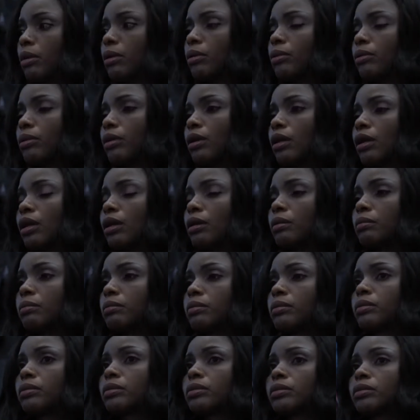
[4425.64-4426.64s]
This is the day
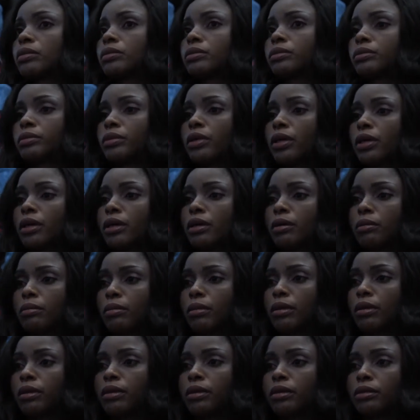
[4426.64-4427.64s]
you come into the
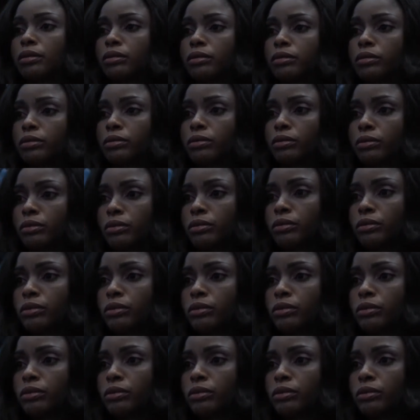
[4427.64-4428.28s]
Father's house,